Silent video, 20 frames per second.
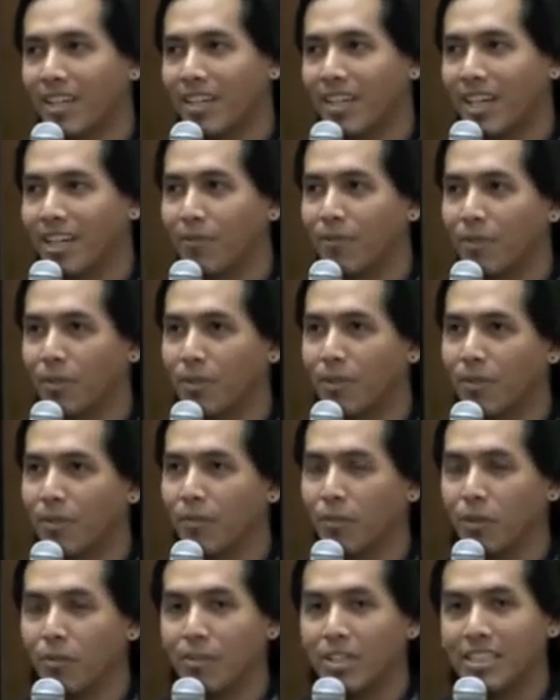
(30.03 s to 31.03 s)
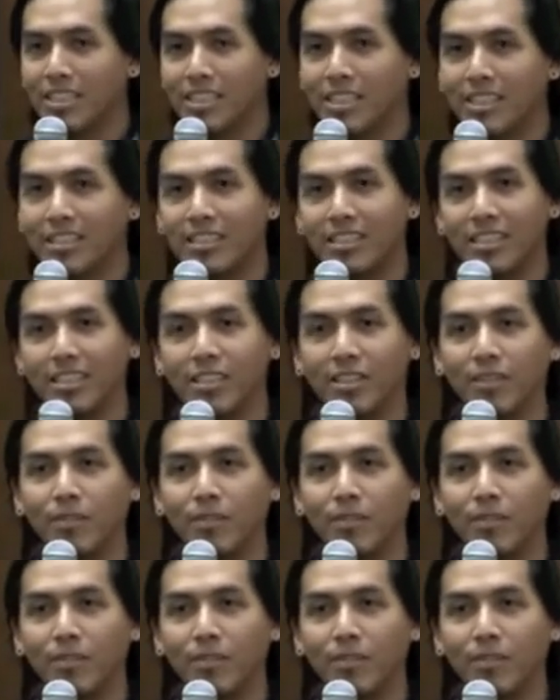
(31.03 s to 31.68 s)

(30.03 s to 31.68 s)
kind of for reasons,